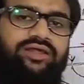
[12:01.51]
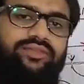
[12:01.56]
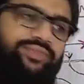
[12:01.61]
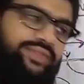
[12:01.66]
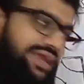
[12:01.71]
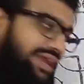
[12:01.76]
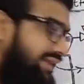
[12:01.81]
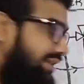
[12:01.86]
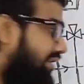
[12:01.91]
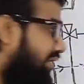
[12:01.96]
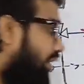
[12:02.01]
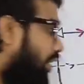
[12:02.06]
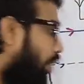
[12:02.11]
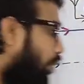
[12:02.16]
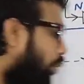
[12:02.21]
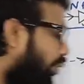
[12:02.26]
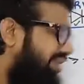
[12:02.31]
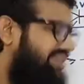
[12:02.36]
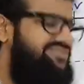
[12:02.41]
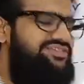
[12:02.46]
Then
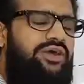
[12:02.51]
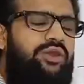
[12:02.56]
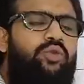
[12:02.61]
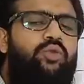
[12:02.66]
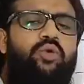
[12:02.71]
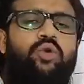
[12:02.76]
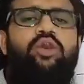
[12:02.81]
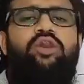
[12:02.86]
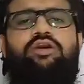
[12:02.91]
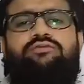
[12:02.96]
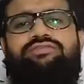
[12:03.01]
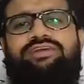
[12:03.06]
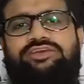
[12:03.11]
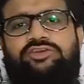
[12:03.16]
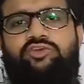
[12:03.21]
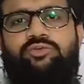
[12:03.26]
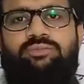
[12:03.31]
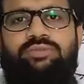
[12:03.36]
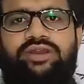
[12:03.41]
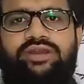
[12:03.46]
what is the role
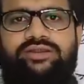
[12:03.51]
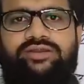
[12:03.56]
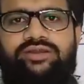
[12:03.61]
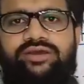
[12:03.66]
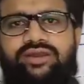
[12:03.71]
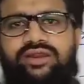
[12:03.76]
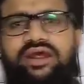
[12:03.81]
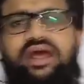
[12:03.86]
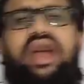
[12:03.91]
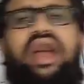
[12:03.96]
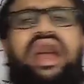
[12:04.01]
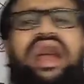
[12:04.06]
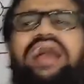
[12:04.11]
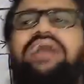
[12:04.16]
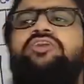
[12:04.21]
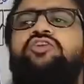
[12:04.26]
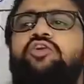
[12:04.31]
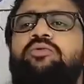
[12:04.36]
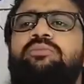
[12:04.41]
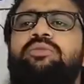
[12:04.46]
of accumulator?
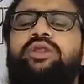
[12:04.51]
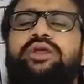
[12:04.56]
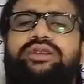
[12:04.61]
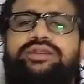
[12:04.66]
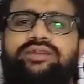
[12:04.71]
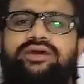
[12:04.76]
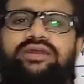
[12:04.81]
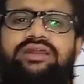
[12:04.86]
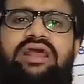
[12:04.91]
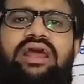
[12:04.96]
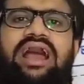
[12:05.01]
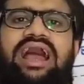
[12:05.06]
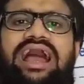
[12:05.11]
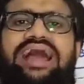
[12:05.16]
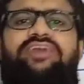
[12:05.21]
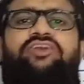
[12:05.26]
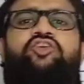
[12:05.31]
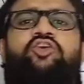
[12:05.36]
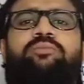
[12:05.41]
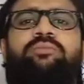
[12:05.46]
Accumulator
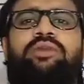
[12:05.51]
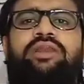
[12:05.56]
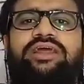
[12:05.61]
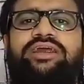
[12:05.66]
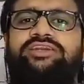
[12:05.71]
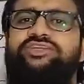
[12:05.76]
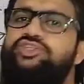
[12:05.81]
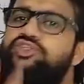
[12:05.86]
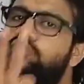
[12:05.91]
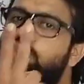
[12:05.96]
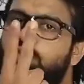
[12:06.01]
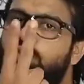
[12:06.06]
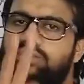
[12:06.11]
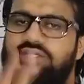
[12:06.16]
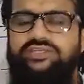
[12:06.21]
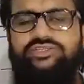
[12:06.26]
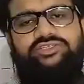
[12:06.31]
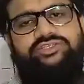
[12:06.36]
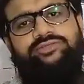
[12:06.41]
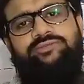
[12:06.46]
accumulates two
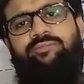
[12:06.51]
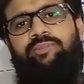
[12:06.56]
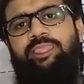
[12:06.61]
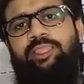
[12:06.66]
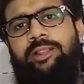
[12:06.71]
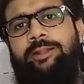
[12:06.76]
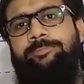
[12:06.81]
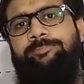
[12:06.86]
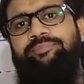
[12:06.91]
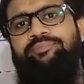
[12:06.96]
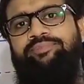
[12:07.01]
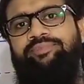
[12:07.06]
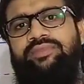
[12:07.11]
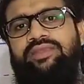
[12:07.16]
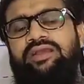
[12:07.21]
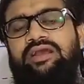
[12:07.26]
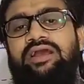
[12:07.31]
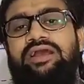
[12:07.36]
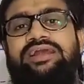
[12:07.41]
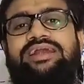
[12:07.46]
things.
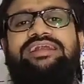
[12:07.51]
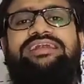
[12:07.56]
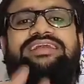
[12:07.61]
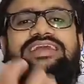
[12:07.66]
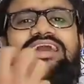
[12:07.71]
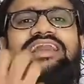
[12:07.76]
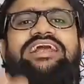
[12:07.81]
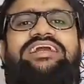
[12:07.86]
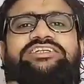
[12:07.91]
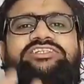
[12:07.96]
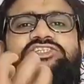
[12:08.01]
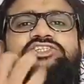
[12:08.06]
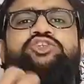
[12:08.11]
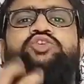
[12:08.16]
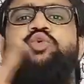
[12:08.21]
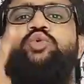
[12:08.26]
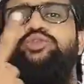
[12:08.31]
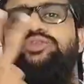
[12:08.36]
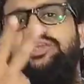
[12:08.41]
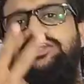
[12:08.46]
It
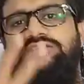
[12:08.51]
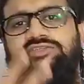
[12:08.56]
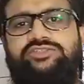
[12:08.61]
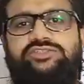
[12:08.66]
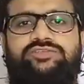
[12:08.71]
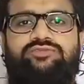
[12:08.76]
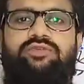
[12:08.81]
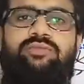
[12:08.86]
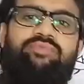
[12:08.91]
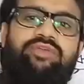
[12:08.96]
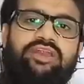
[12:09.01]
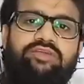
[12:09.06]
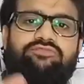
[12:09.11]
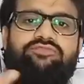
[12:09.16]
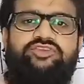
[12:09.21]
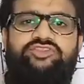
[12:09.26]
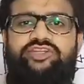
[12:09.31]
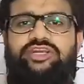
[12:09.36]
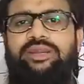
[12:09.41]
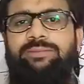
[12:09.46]
collects two things from the
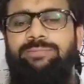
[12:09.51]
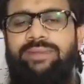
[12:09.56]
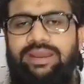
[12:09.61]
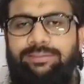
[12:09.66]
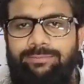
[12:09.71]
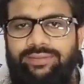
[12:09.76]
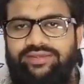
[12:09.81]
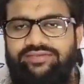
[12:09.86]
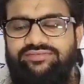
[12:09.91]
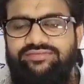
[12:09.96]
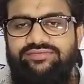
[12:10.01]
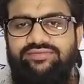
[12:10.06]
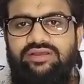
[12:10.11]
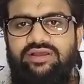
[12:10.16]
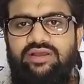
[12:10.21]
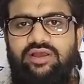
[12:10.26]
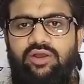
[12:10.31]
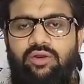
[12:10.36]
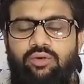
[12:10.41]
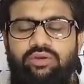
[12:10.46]
refrigerant
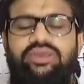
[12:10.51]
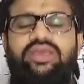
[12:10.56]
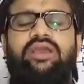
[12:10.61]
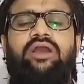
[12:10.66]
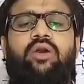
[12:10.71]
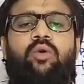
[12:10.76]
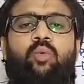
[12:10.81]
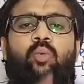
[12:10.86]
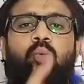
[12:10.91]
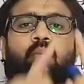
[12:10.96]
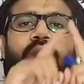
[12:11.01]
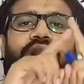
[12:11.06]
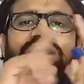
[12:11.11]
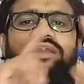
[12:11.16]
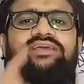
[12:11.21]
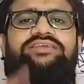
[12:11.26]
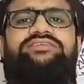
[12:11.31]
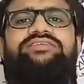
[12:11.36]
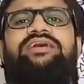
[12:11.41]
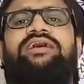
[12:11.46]
pipings. Okay,
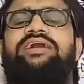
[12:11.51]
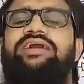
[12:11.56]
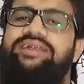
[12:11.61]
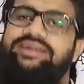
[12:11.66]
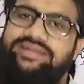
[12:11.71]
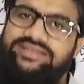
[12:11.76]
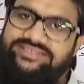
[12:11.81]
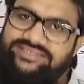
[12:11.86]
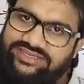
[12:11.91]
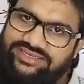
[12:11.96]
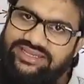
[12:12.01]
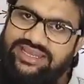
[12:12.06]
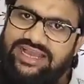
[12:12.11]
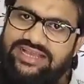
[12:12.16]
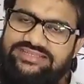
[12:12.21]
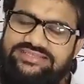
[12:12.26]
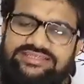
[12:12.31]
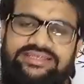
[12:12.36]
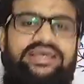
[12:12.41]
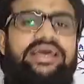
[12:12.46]
one is condensate
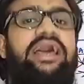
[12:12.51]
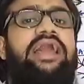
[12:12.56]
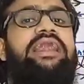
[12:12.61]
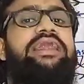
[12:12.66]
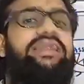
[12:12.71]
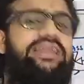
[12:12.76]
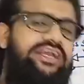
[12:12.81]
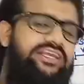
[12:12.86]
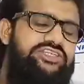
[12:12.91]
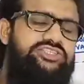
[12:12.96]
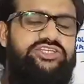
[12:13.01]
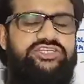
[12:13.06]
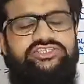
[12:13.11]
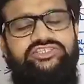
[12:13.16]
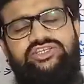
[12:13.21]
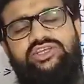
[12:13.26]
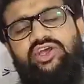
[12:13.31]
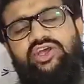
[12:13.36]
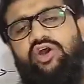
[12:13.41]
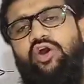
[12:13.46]
gas, next
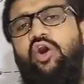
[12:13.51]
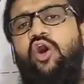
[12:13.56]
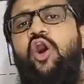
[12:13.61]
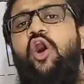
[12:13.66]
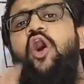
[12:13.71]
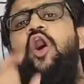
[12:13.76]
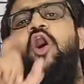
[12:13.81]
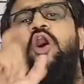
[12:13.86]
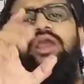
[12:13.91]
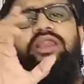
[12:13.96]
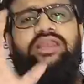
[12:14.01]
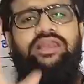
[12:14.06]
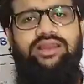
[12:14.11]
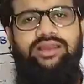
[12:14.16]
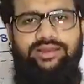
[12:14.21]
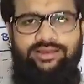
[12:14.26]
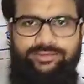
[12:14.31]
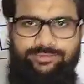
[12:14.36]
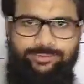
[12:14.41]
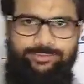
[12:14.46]
is
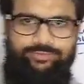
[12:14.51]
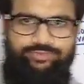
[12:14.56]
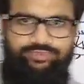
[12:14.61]
oil.